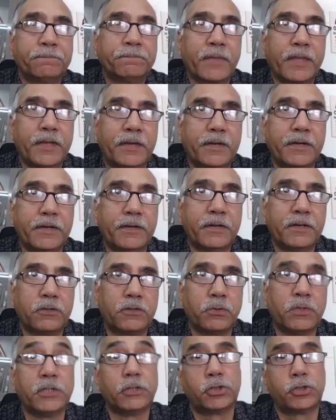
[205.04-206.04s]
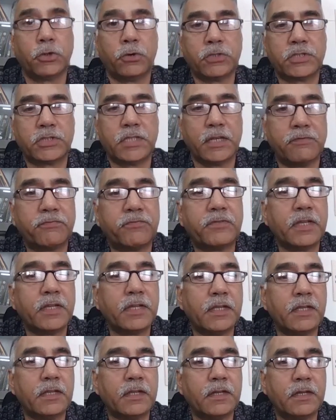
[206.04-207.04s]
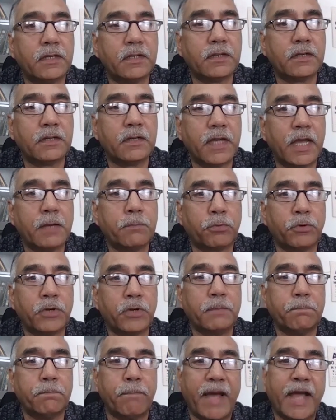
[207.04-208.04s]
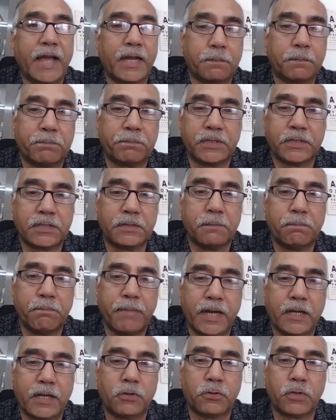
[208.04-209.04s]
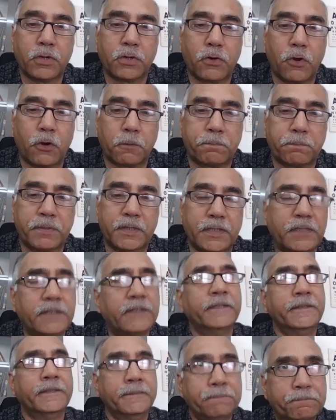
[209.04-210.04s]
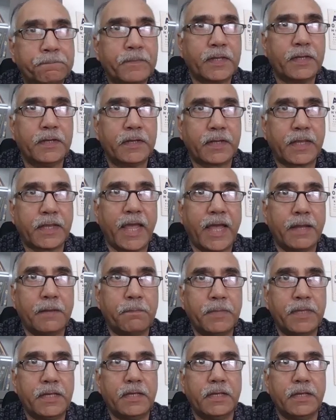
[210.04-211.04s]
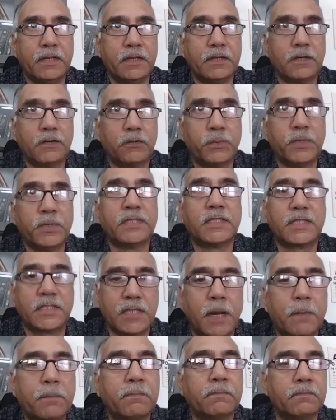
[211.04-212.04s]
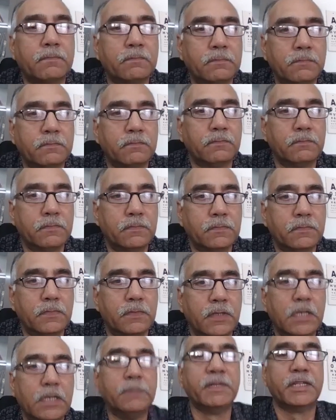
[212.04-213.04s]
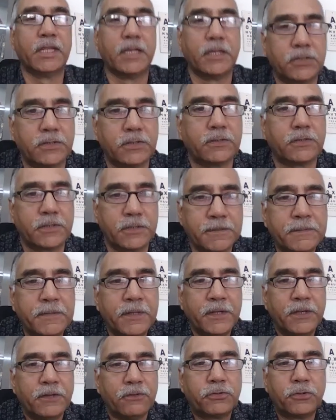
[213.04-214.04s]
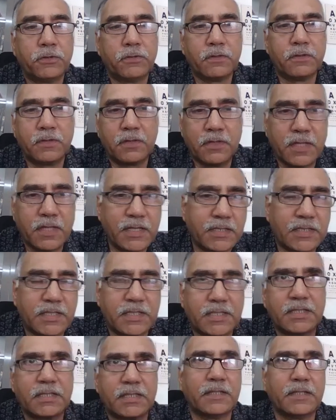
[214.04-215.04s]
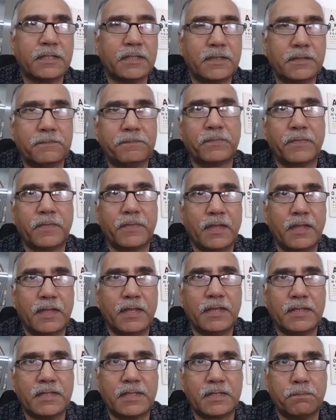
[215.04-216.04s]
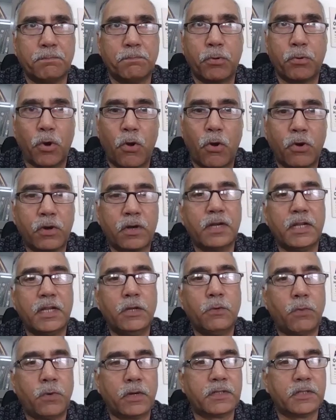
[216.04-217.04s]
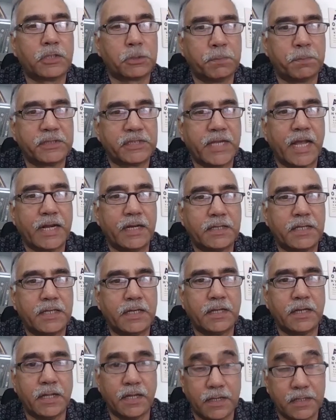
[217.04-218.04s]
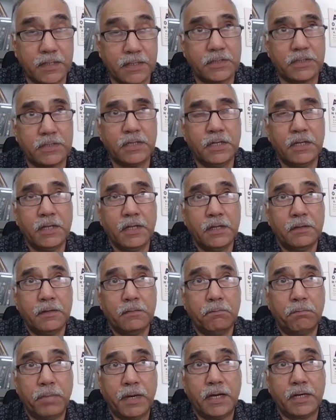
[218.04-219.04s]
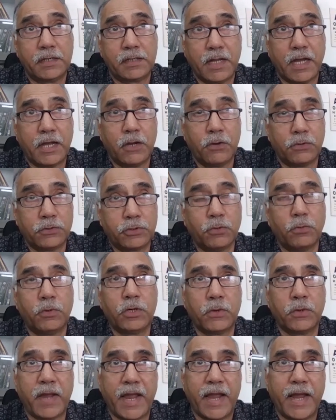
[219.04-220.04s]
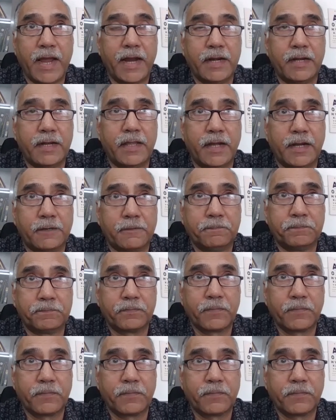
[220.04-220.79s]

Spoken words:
to ensure safety and putting back a person back into the cockpit can be with some limitations. So this is broadly what the specialty does. But I also want to add that